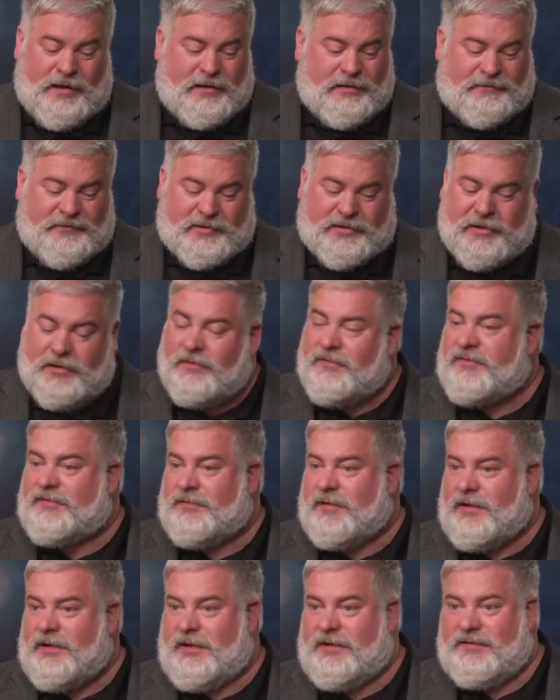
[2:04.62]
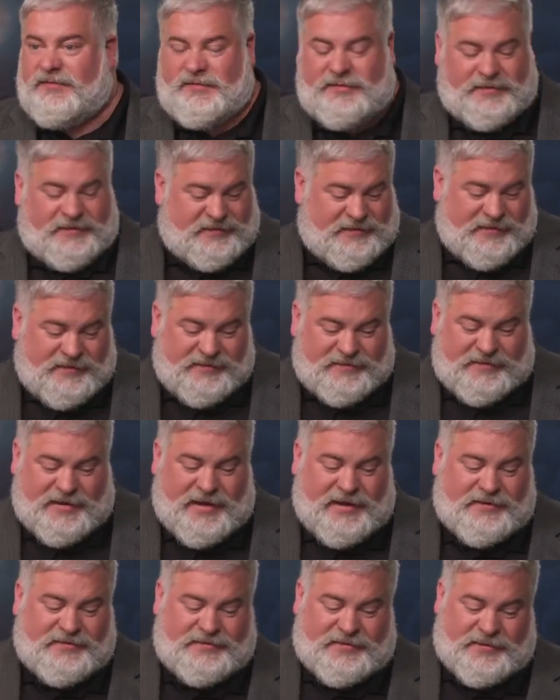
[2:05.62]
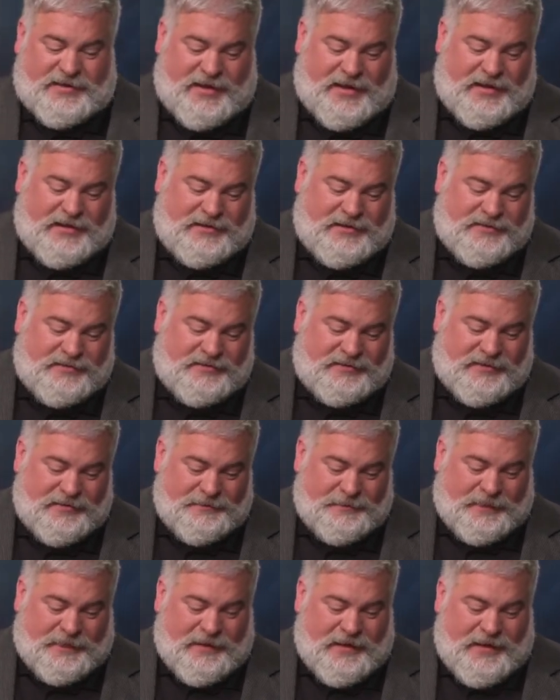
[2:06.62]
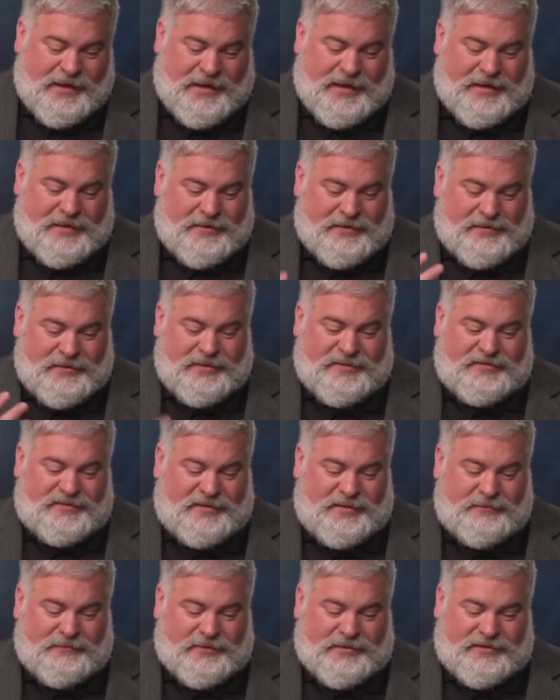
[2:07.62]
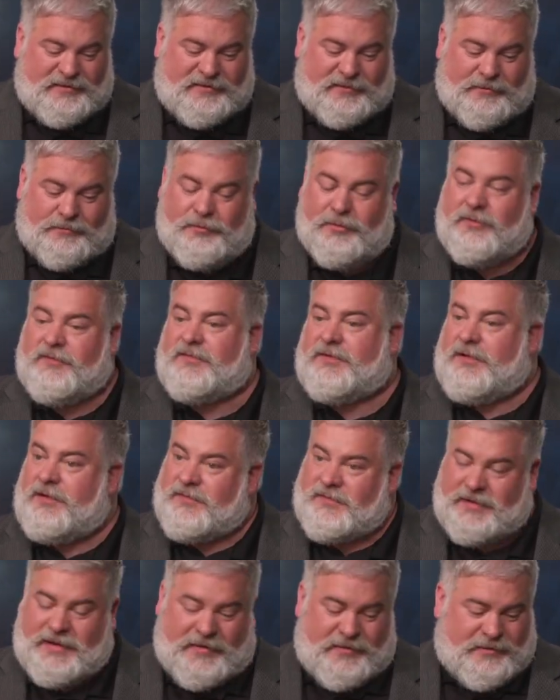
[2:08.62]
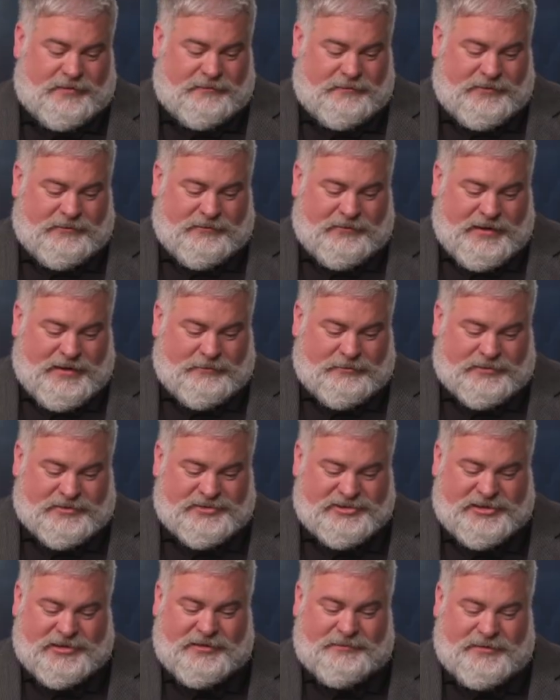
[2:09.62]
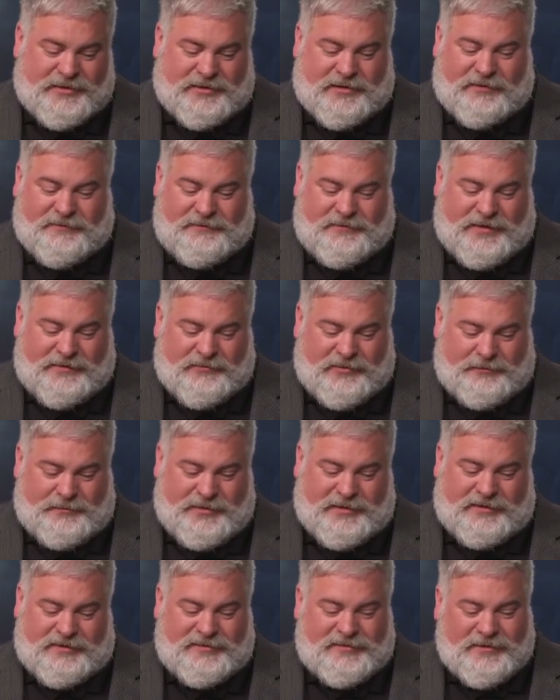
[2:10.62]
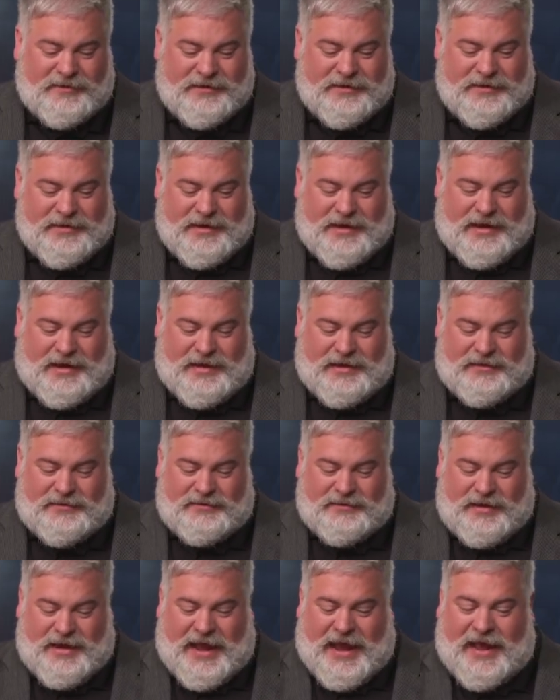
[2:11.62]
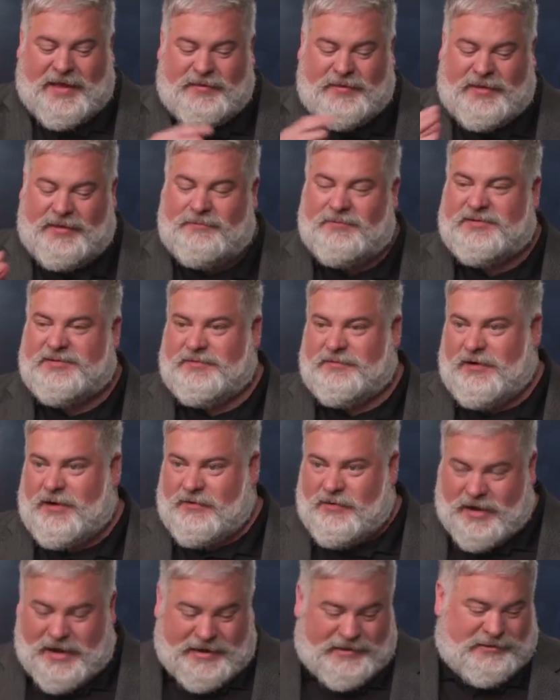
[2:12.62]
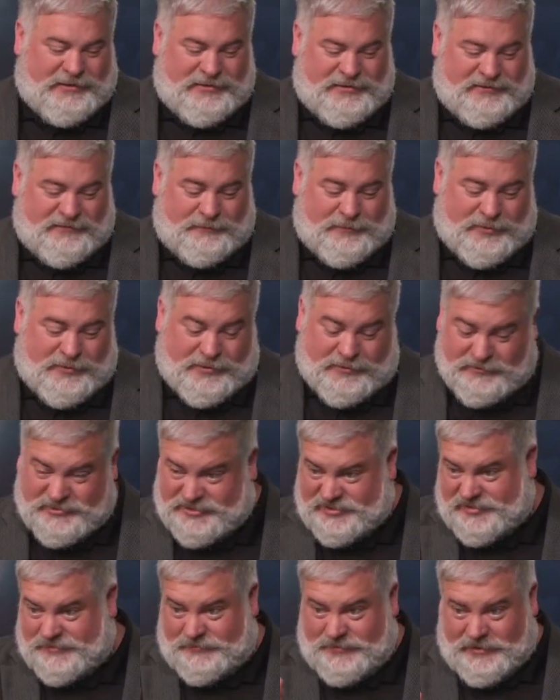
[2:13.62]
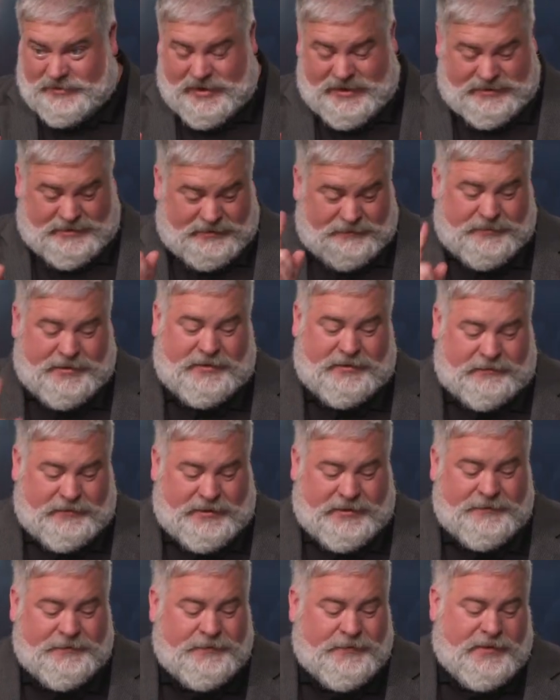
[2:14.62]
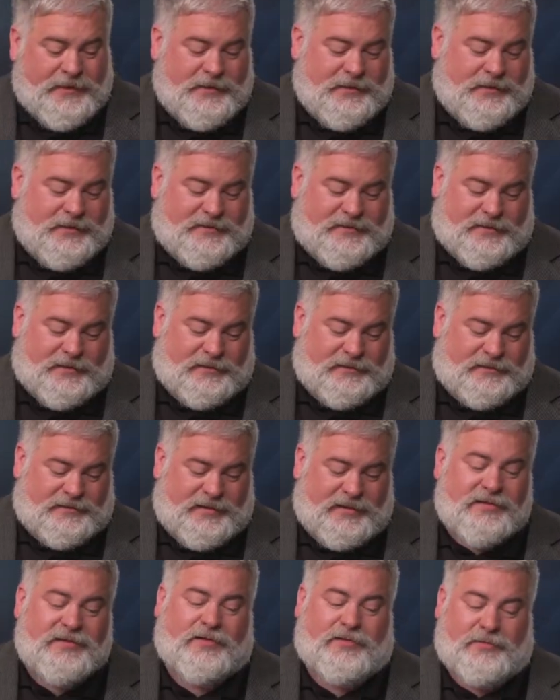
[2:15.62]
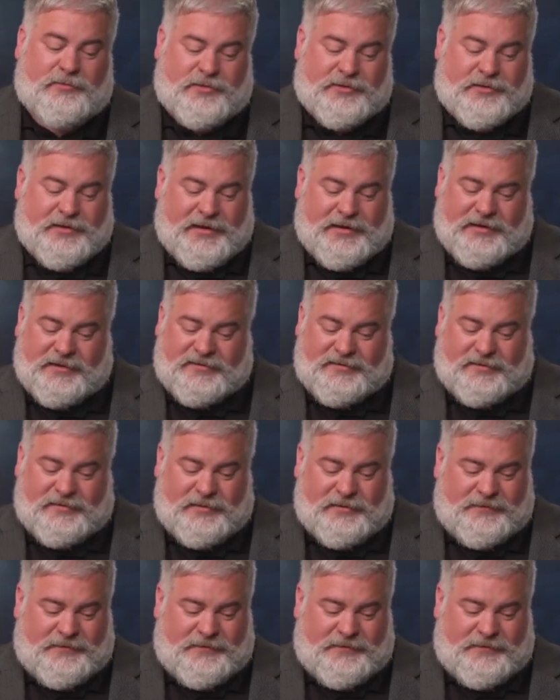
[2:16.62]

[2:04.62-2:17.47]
of the coastlines, the sea stacks, the canyons. And this scene really sort of pulls it all together. We were able to cherry pick our favorite bits and add them to our island of Berk, which is a real island, by the way. It's called Tintholmer, and it's in the